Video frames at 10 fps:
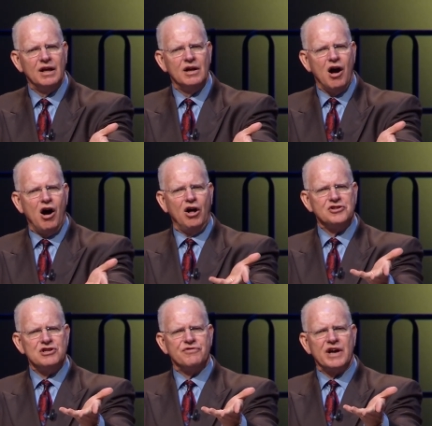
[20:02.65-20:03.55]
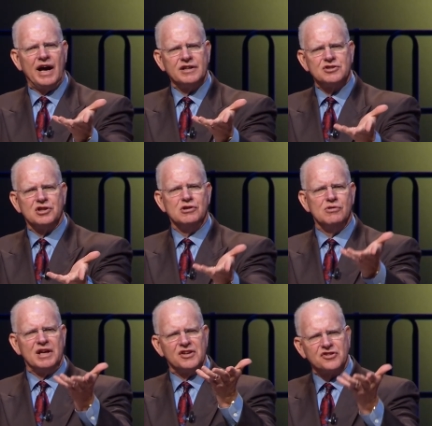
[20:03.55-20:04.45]
All you've got to do
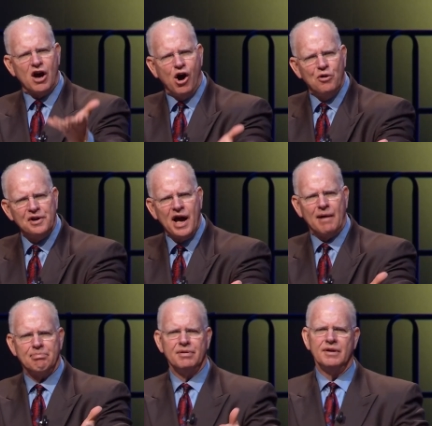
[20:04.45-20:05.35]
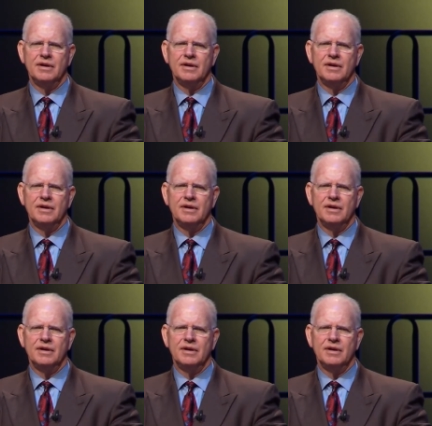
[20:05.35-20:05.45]
is own up